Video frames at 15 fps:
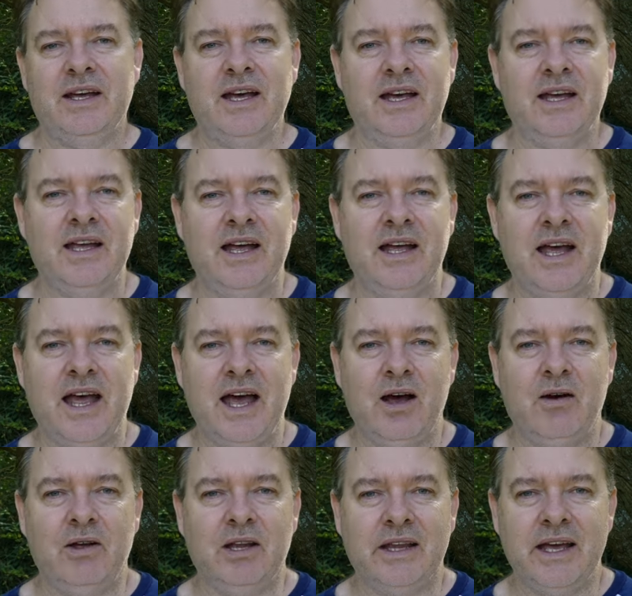an
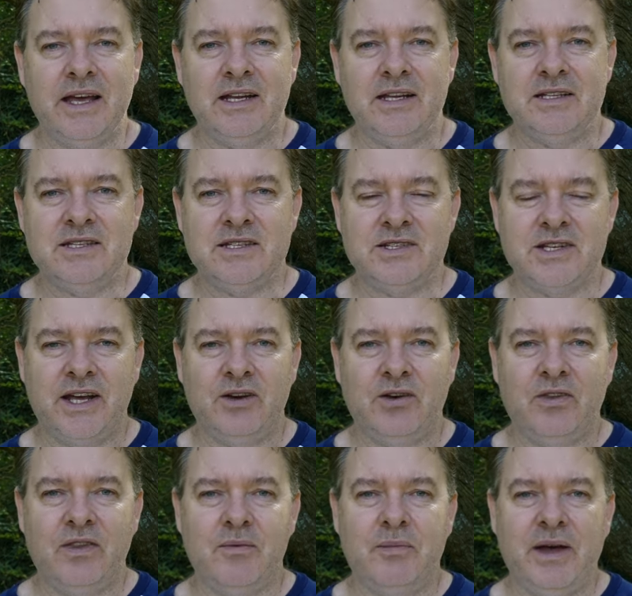hour later to check
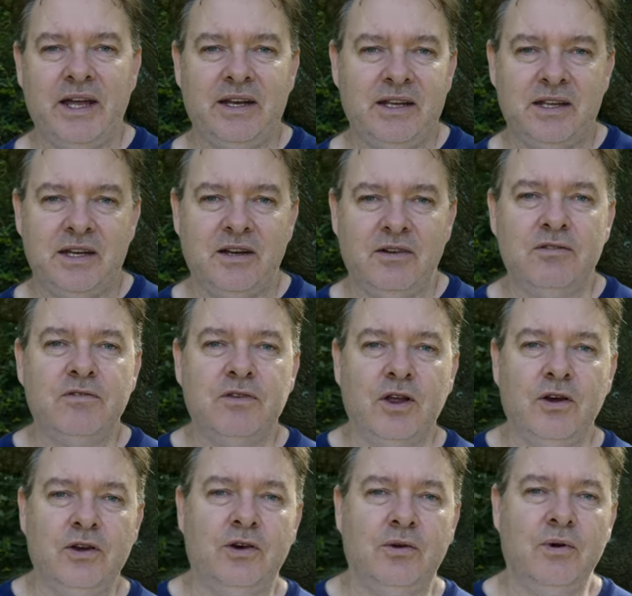on the bat, it had
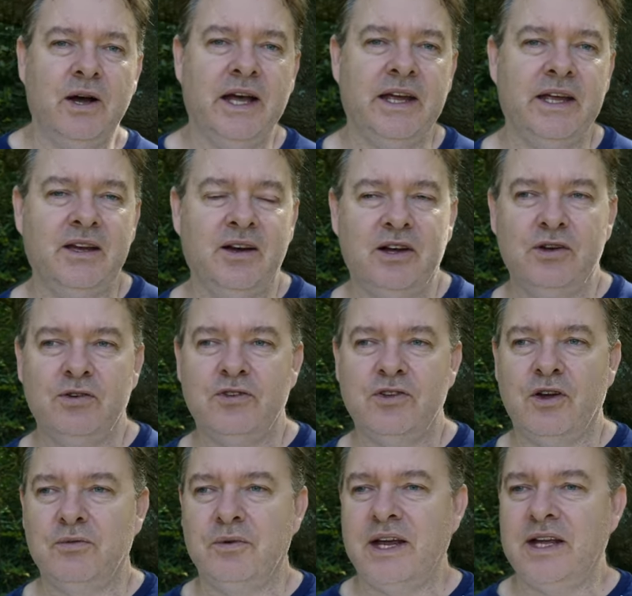flown away. I
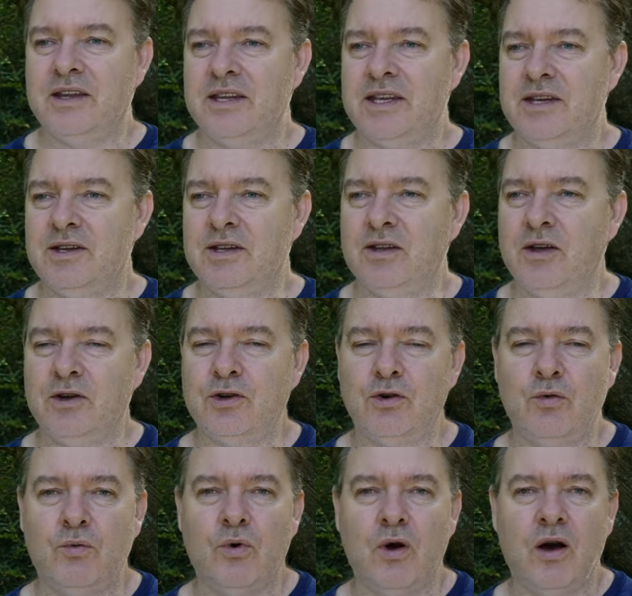also rang the
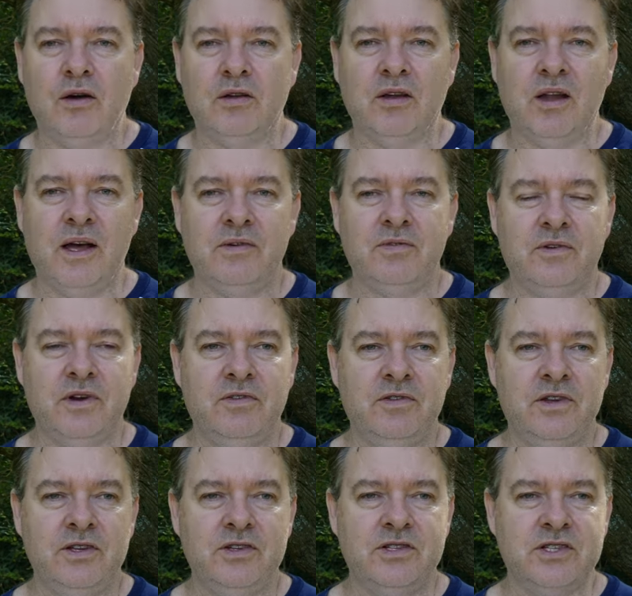local wildlife
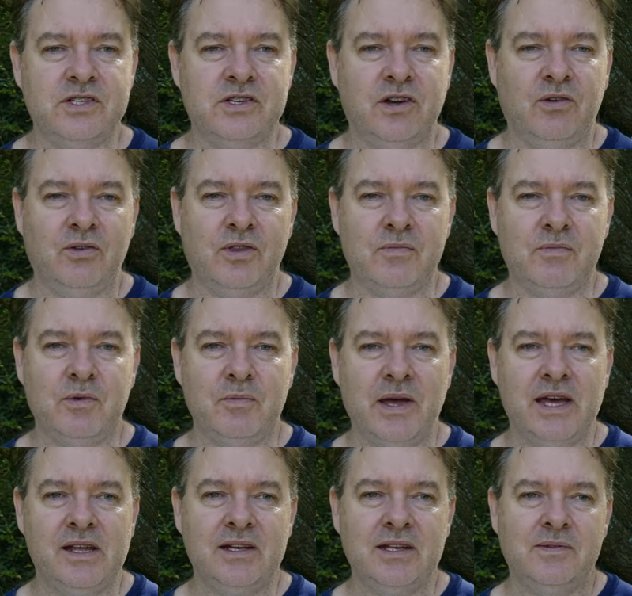refuge and told them
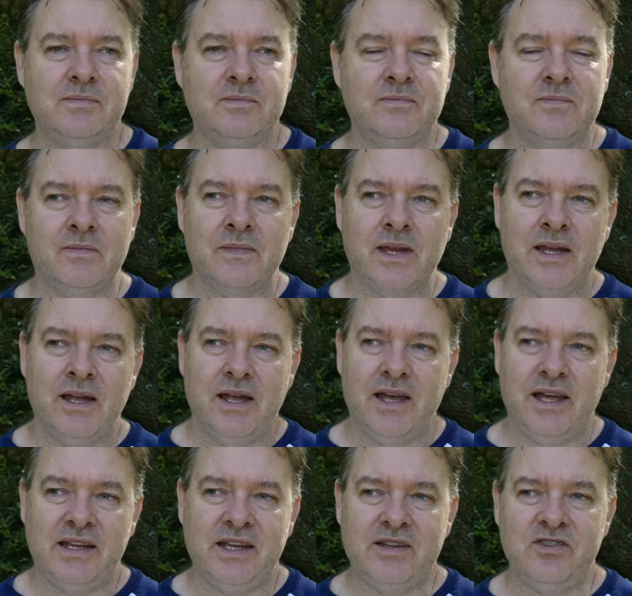about it,
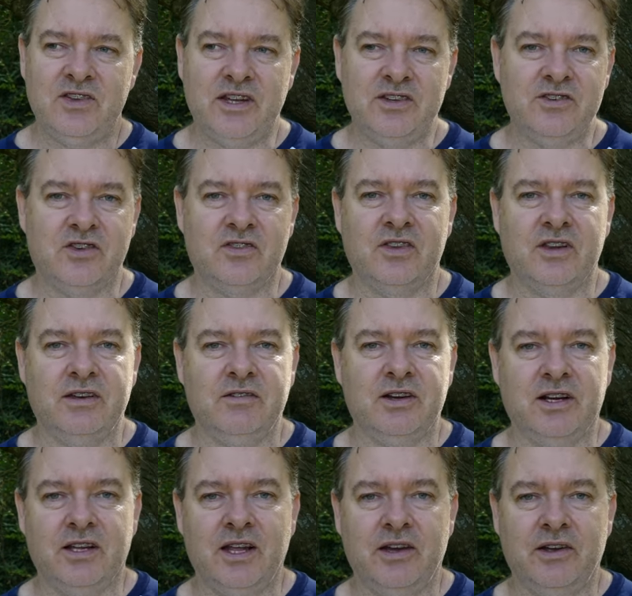and they said just leave it
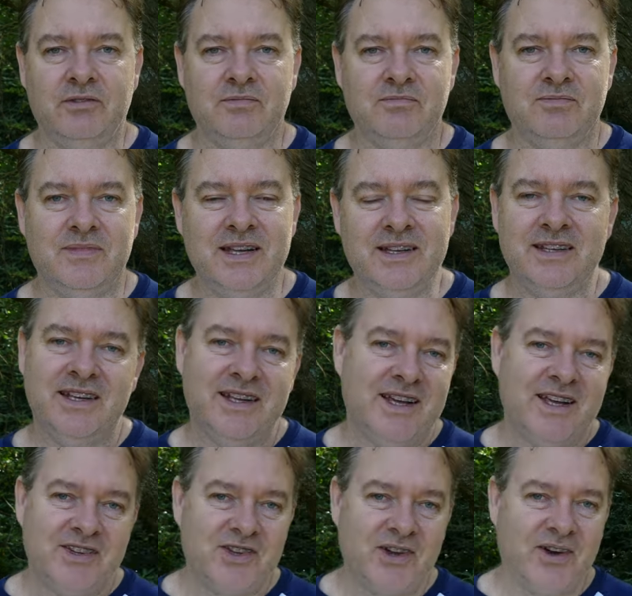alone.
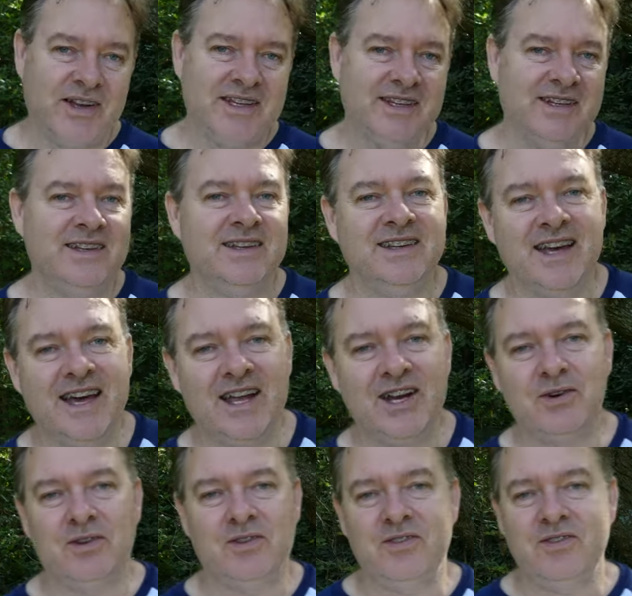So I did, and
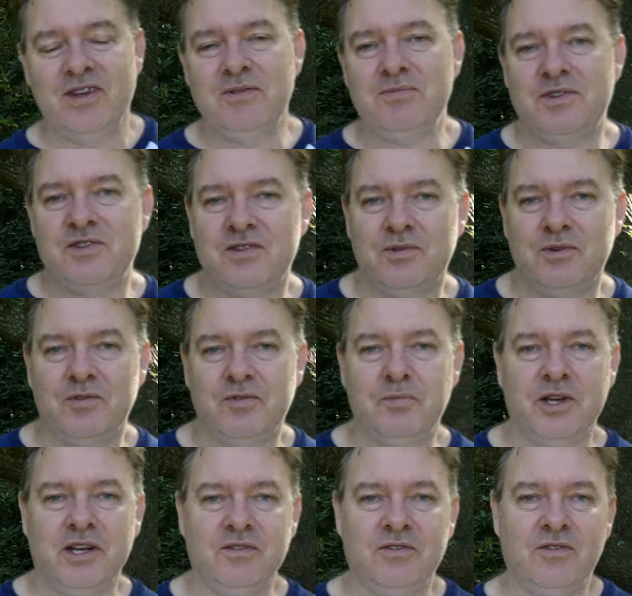it seems to have
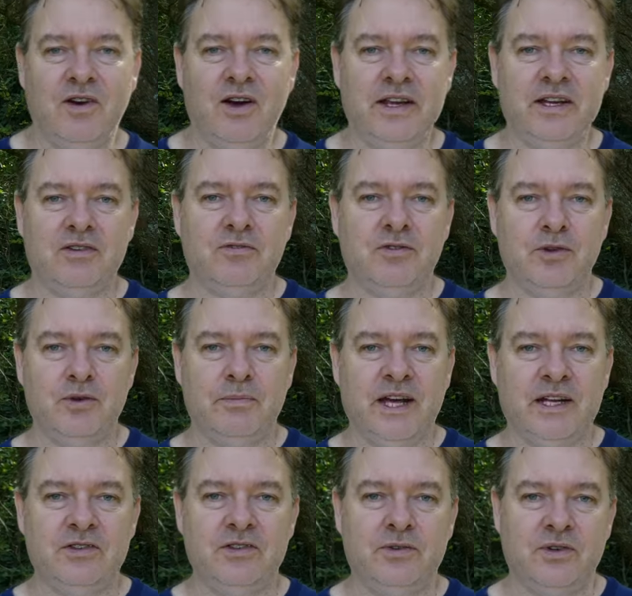been fine. It flew
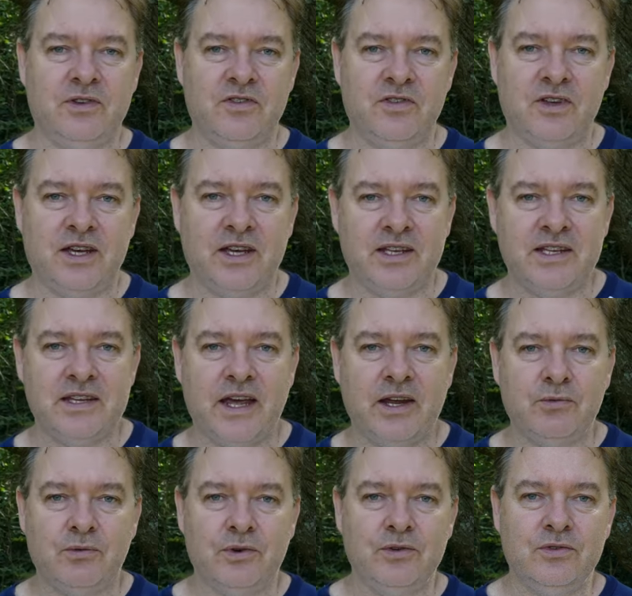back to its day
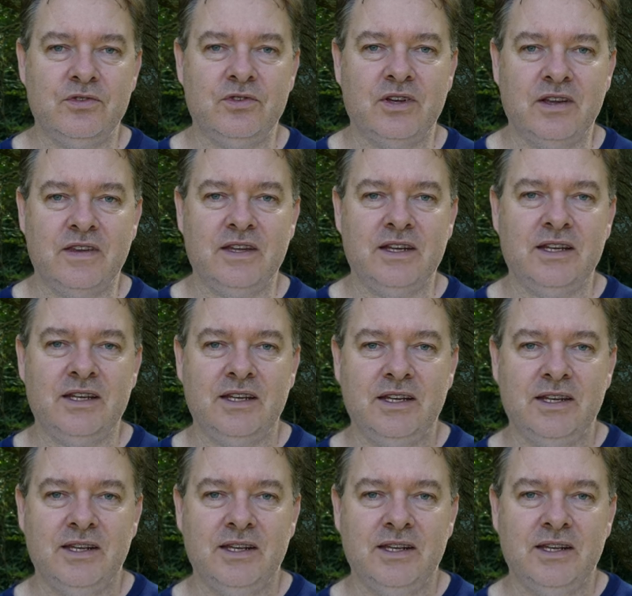roost, I think.